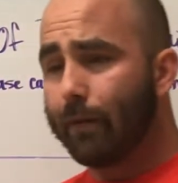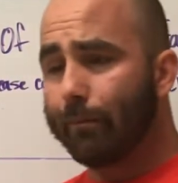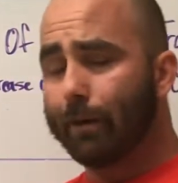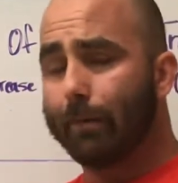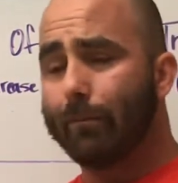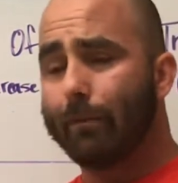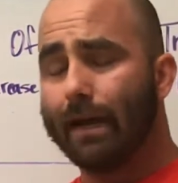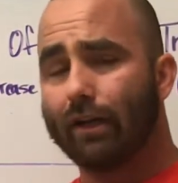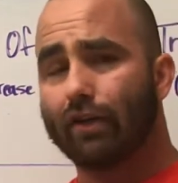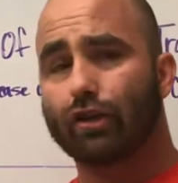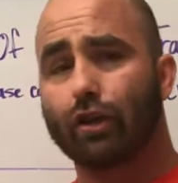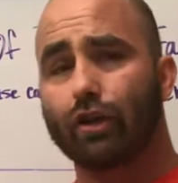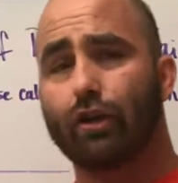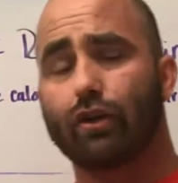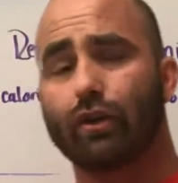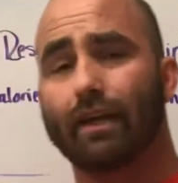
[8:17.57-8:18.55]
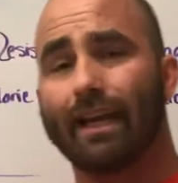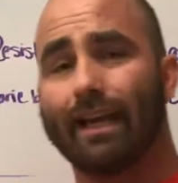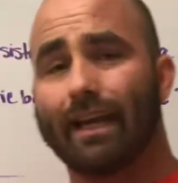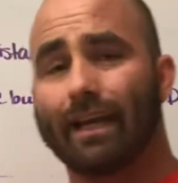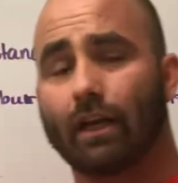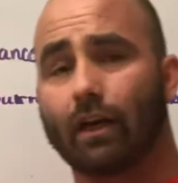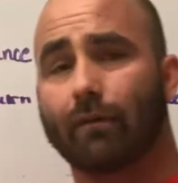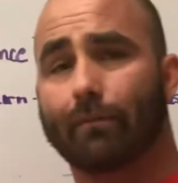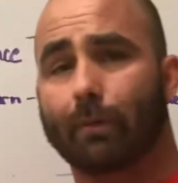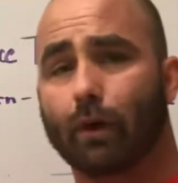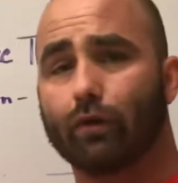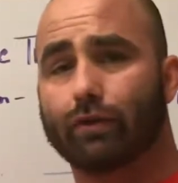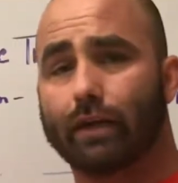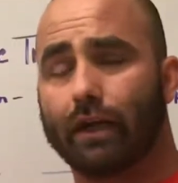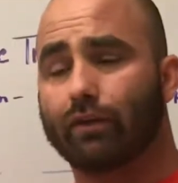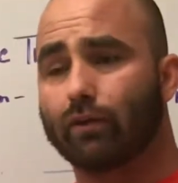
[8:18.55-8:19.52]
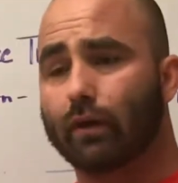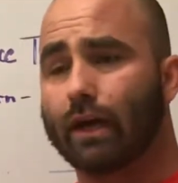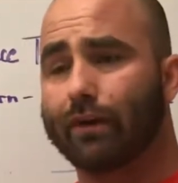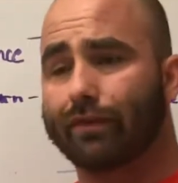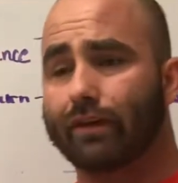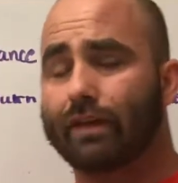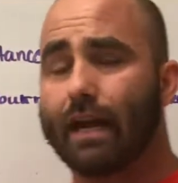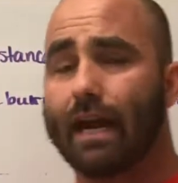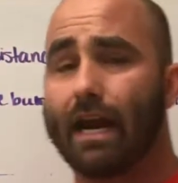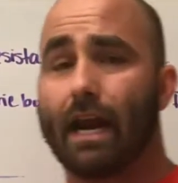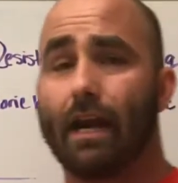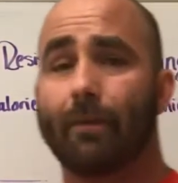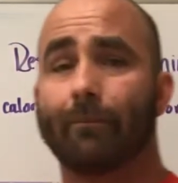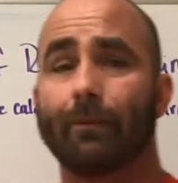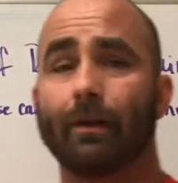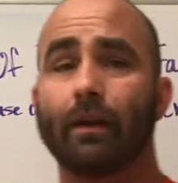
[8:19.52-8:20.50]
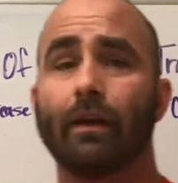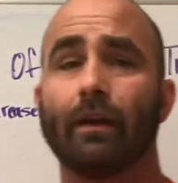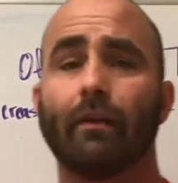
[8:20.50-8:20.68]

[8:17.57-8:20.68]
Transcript: but make sure you're getting enough protein throughout the day.